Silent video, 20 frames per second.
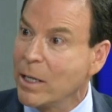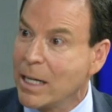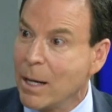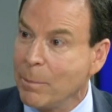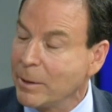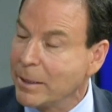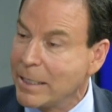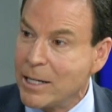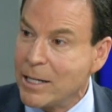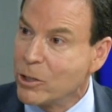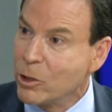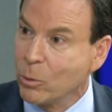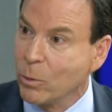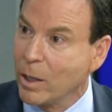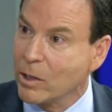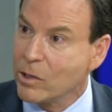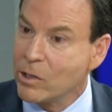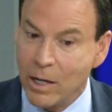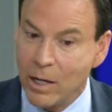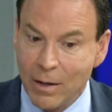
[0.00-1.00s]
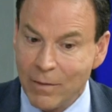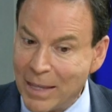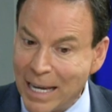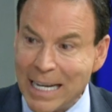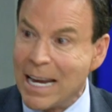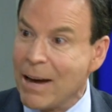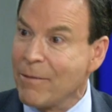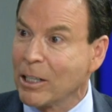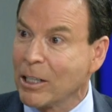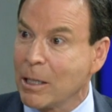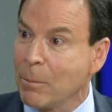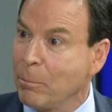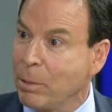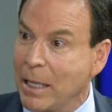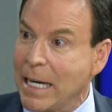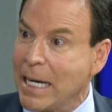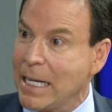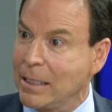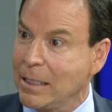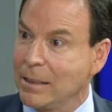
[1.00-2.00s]
a couple denture wearers. They never
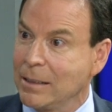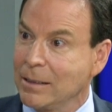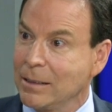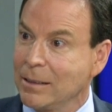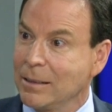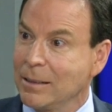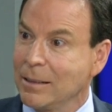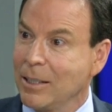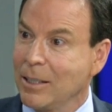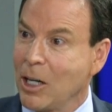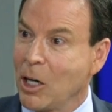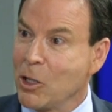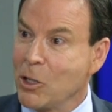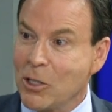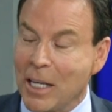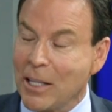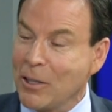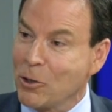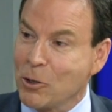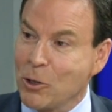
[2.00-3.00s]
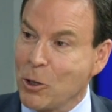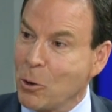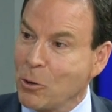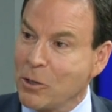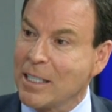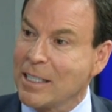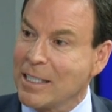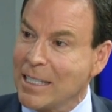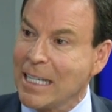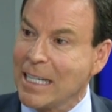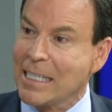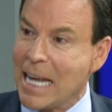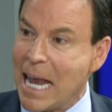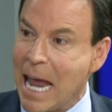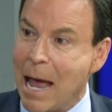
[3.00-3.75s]
complain. Are you saying there's no such thing as a